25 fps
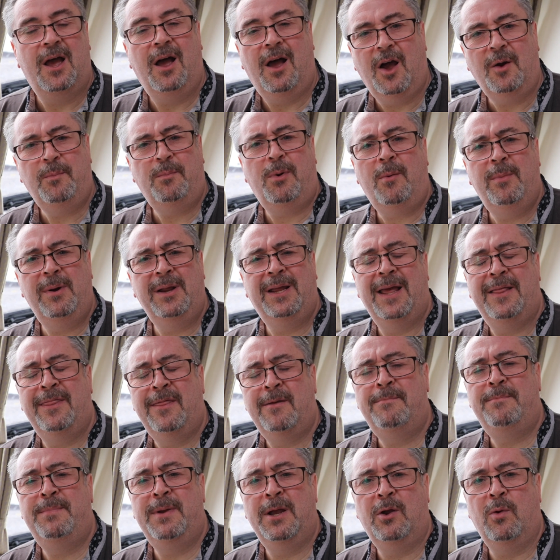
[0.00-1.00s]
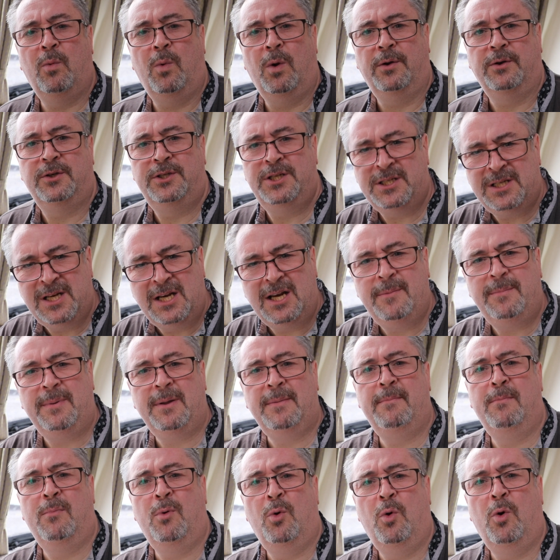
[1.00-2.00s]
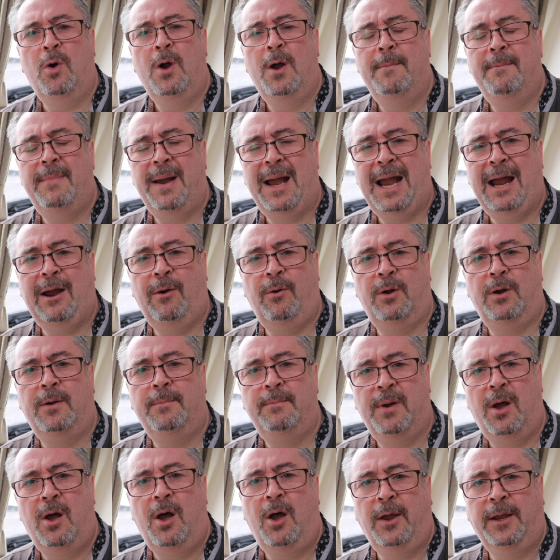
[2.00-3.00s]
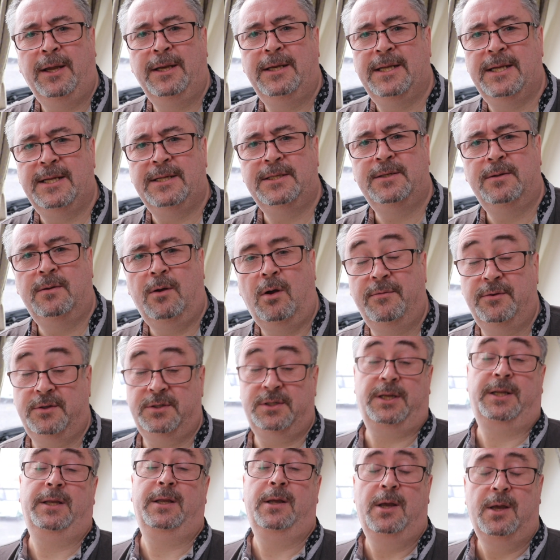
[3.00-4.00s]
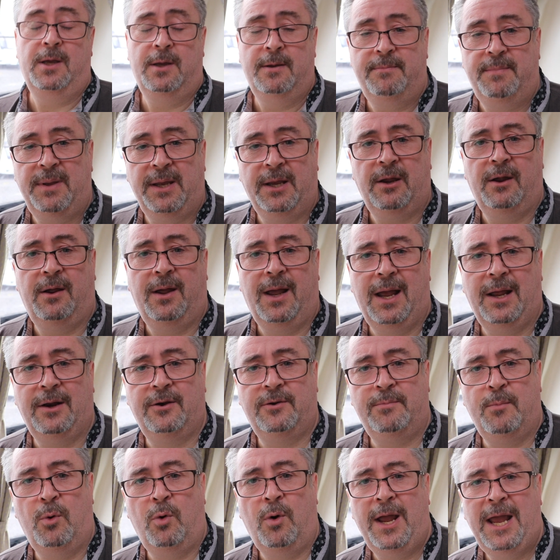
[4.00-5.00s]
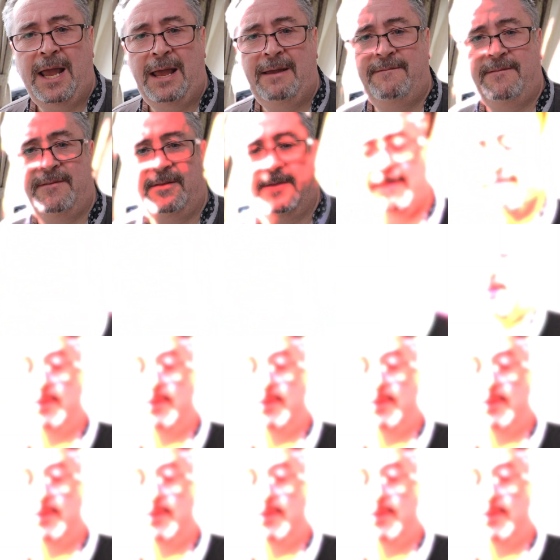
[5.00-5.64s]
I'd probably get the bigger one, just a little bit more power behind it, obviously bigger and more heavier.